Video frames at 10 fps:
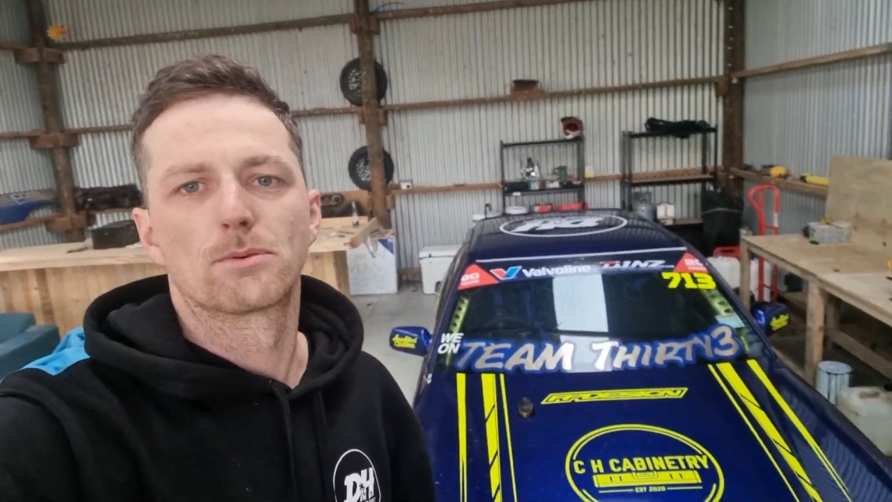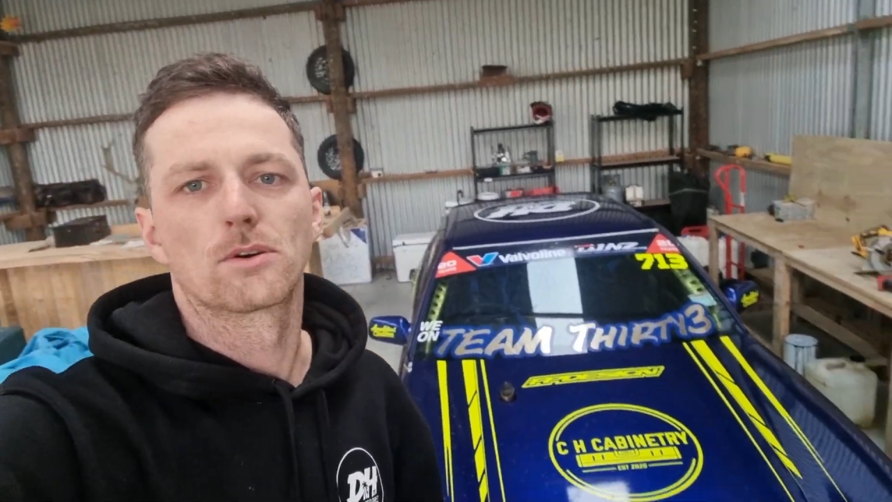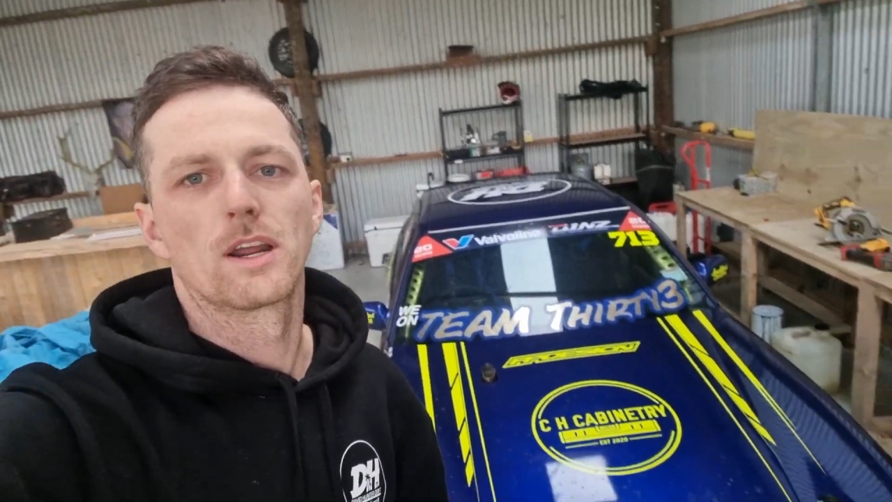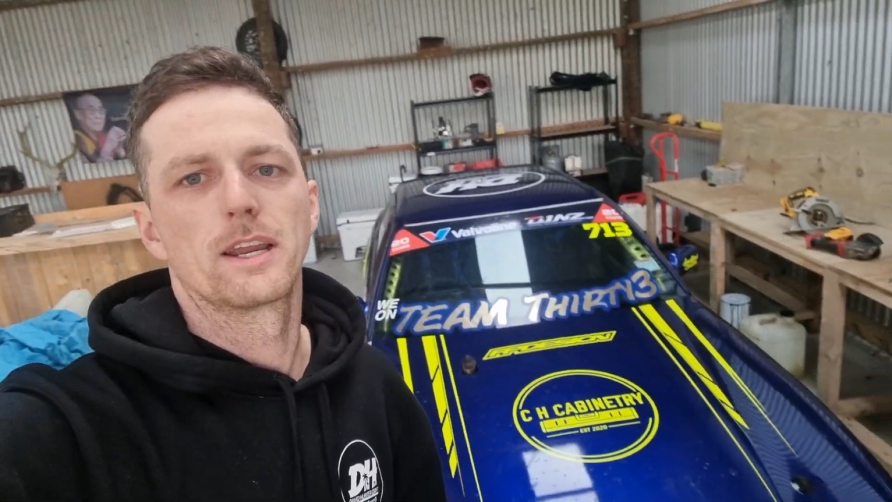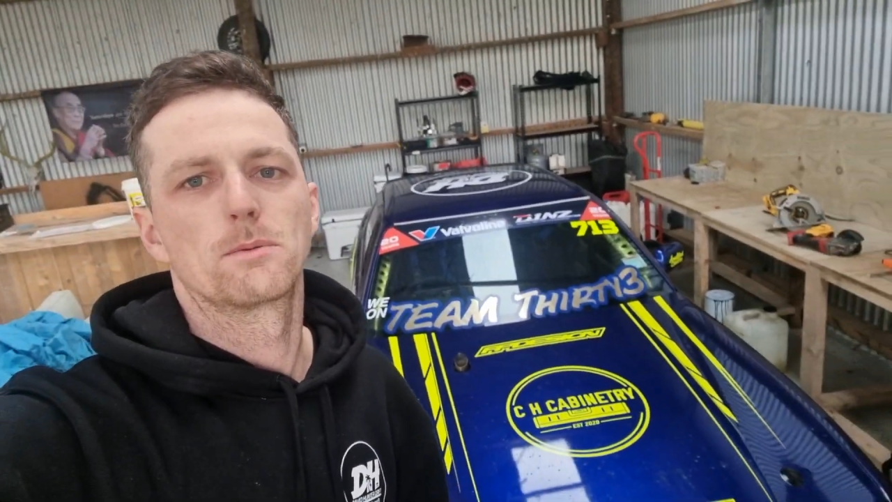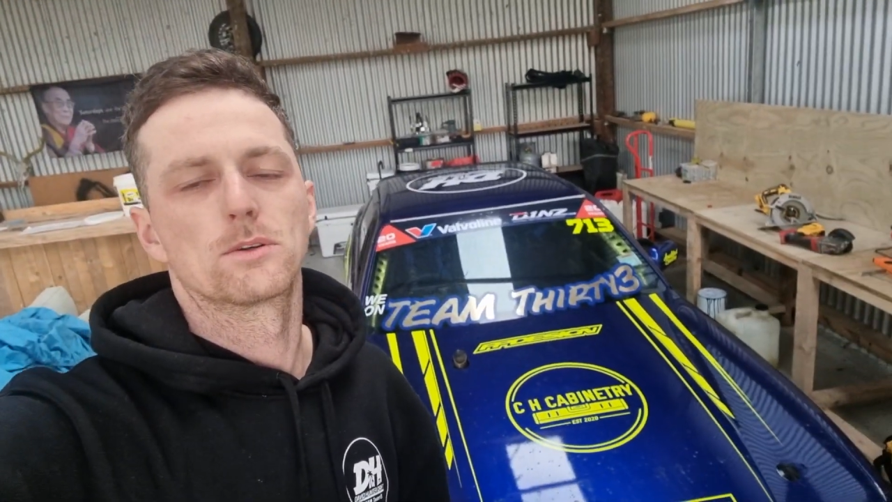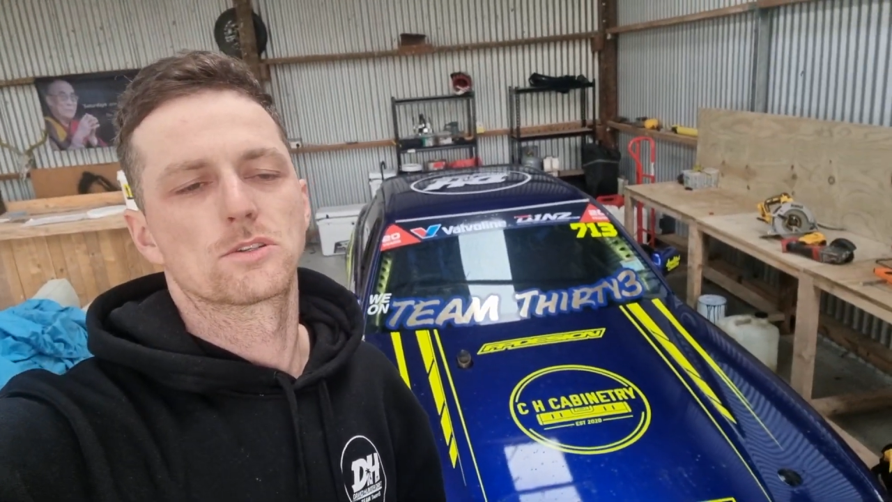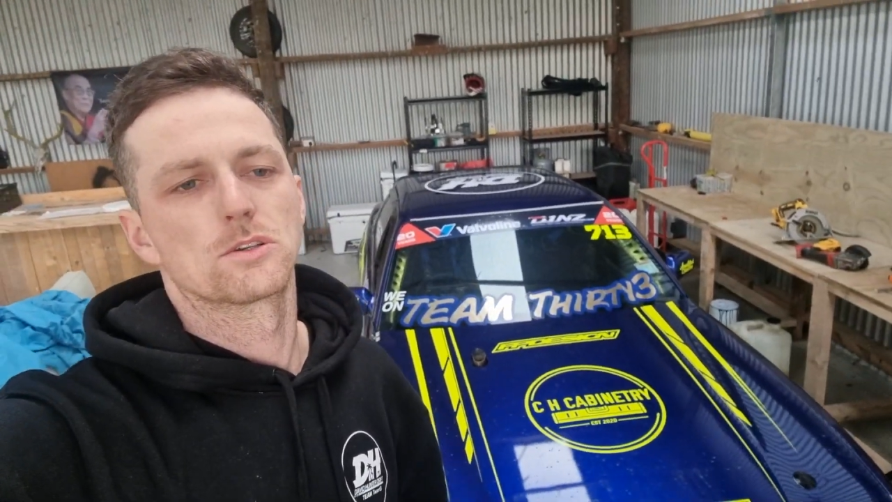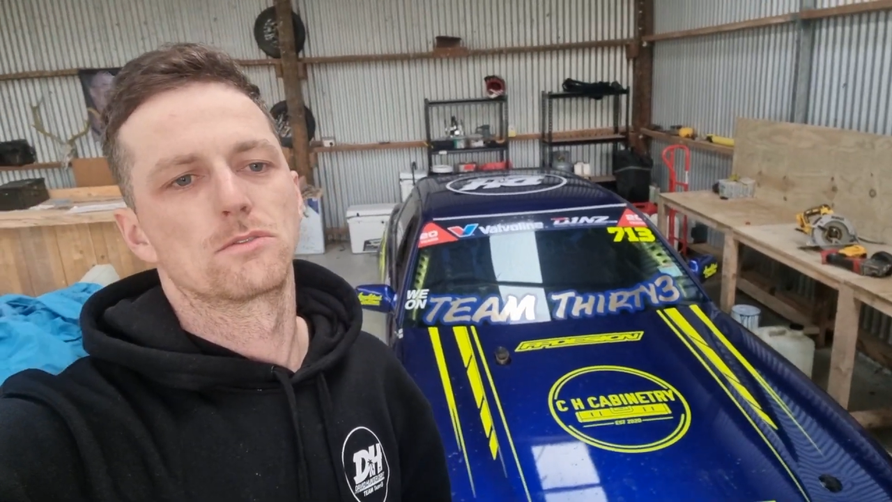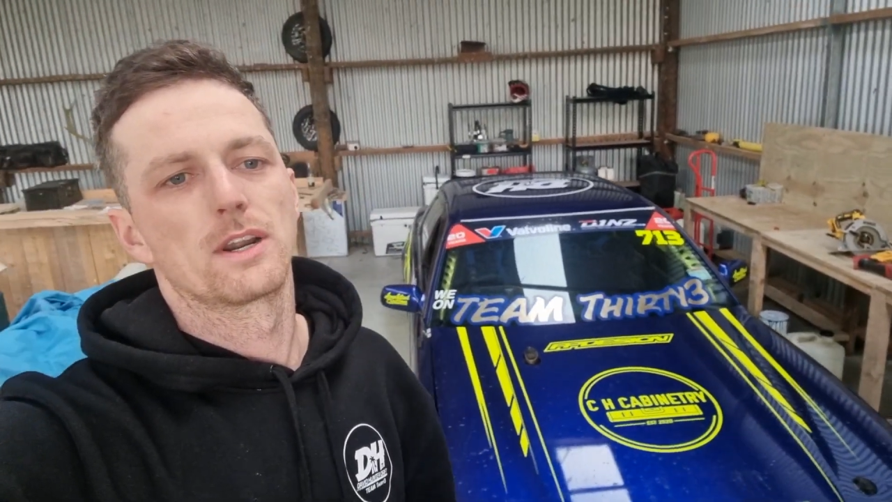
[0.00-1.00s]
parade, we were
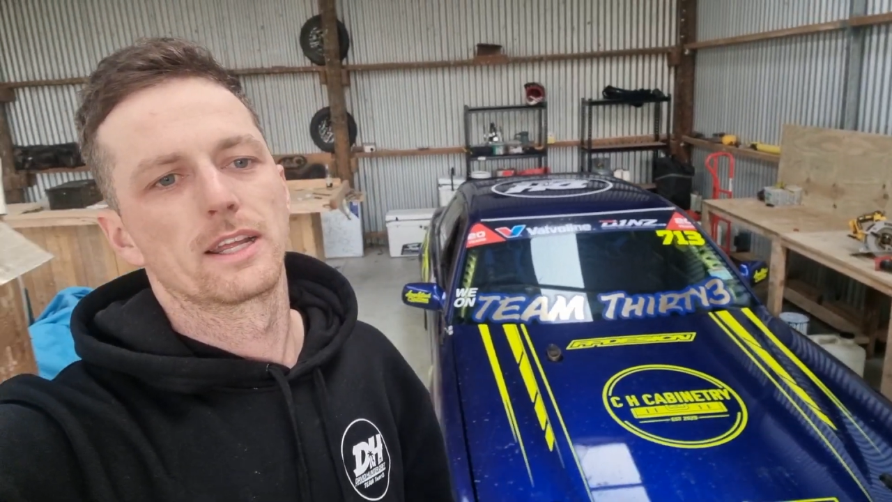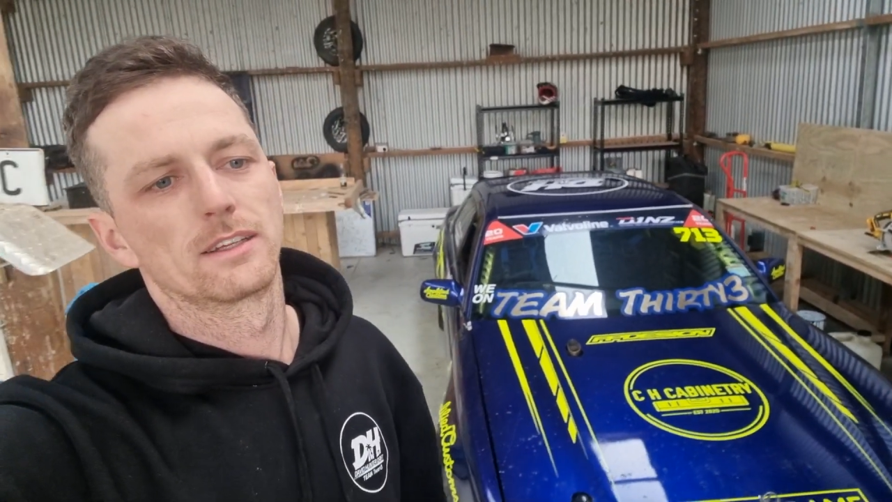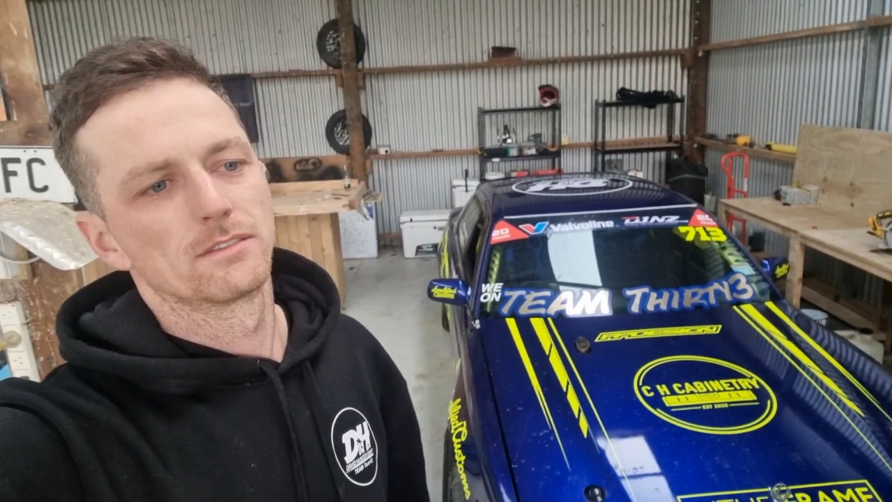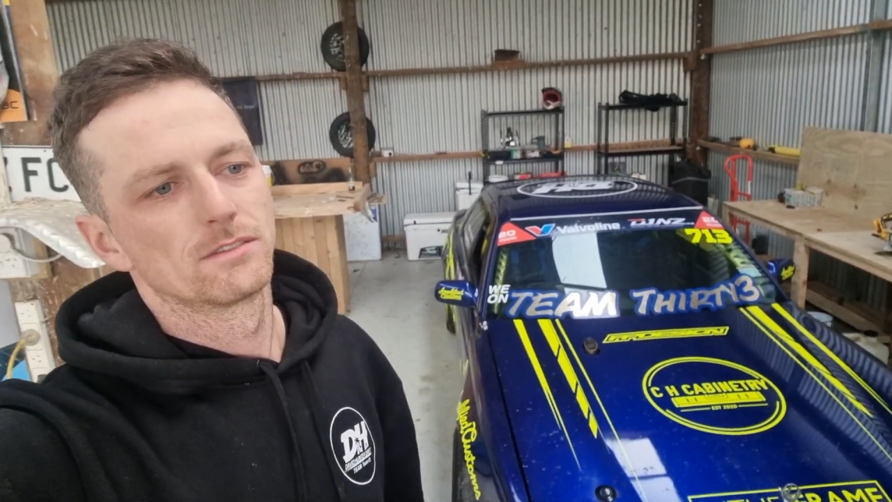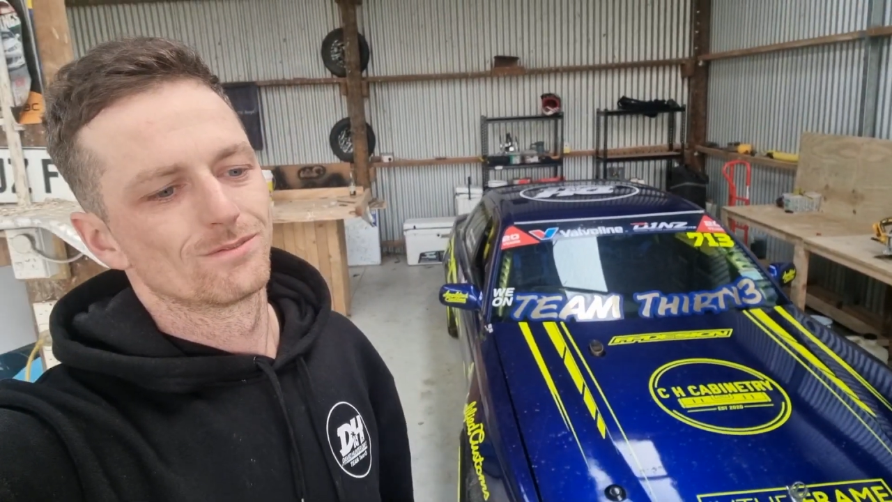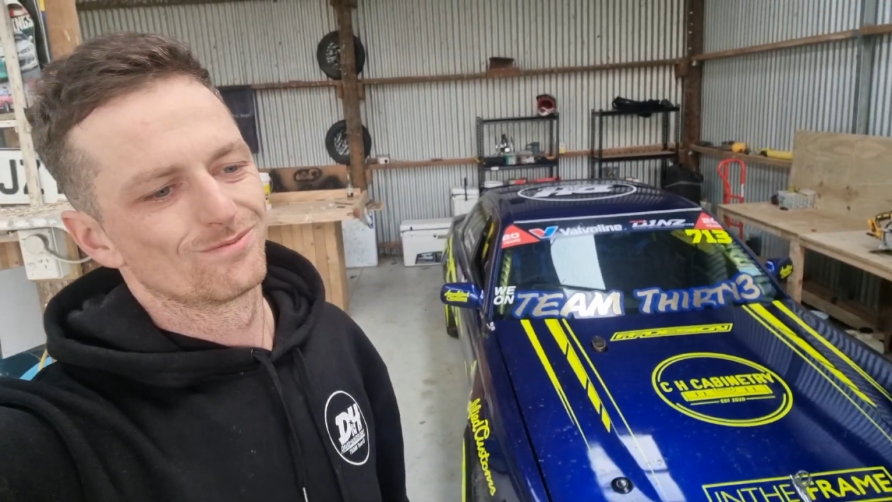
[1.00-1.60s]
sort of running